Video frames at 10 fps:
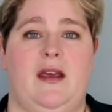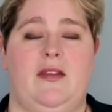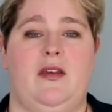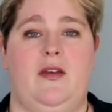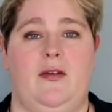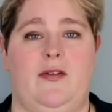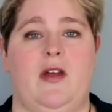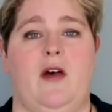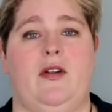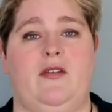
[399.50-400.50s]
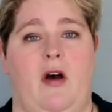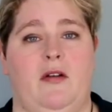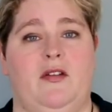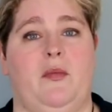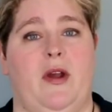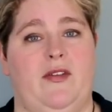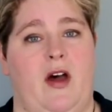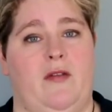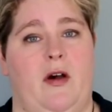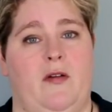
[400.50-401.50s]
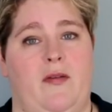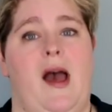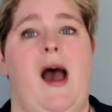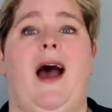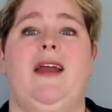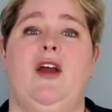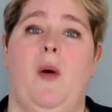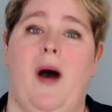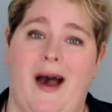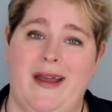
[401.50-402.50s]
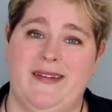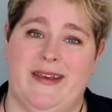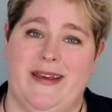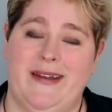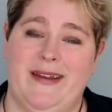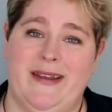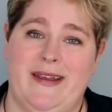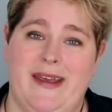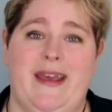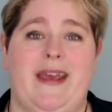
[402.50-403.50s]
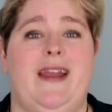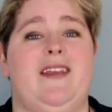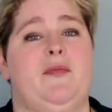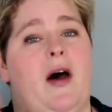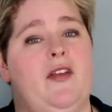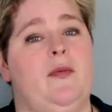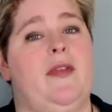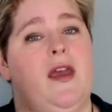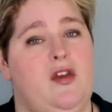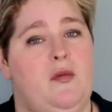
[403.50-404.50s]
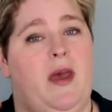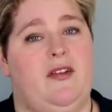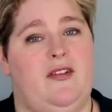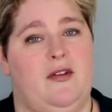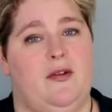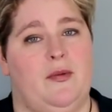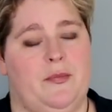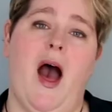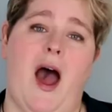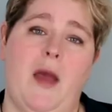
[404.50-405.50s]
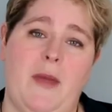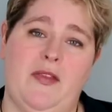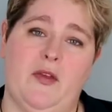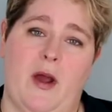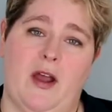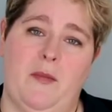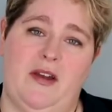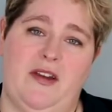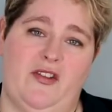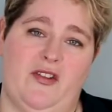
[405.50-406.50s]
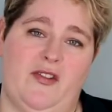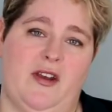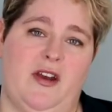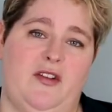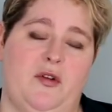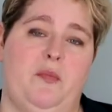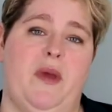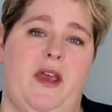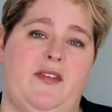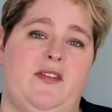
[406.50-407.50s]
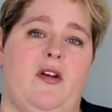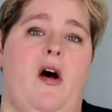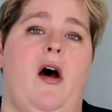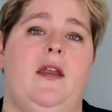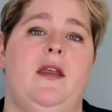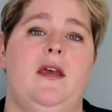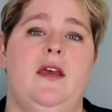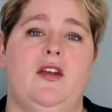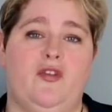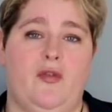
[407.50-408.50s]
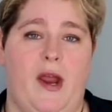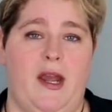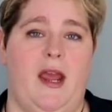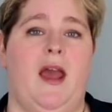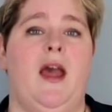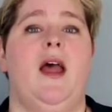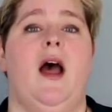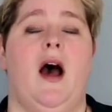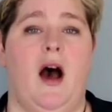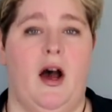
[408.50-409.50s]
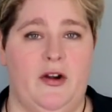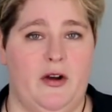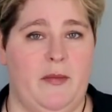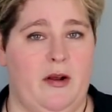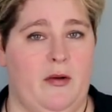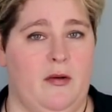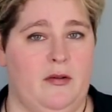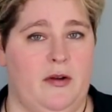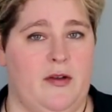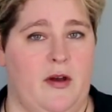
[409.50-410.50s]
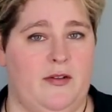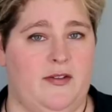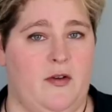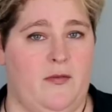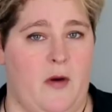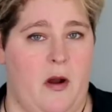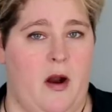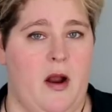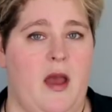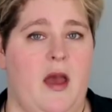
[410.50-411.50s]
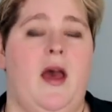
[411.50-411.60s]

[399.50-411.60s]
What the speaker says: the use of a dog to brace off of? I know I did, and it's possible that you may too. I make the recommendations that I do based on training 100 medical alert dogs so far.